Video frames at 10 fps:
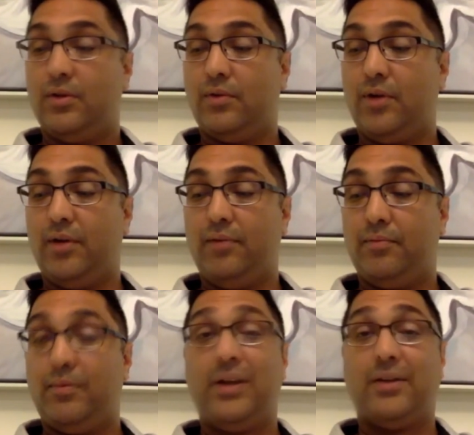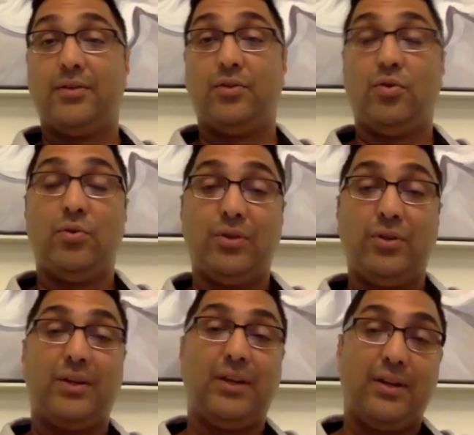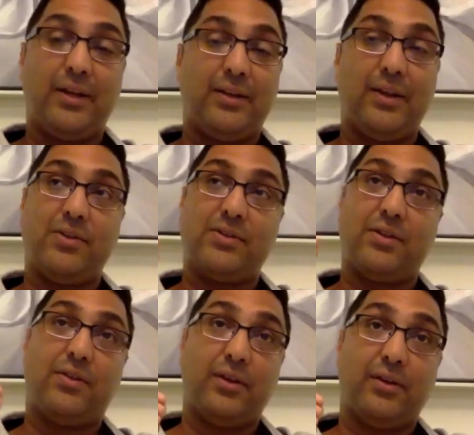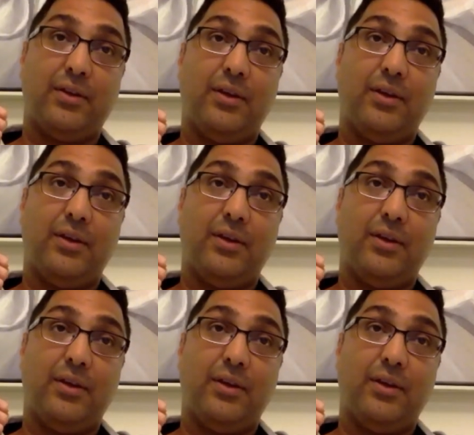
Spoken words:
right? But don't look at like, and this is the thing.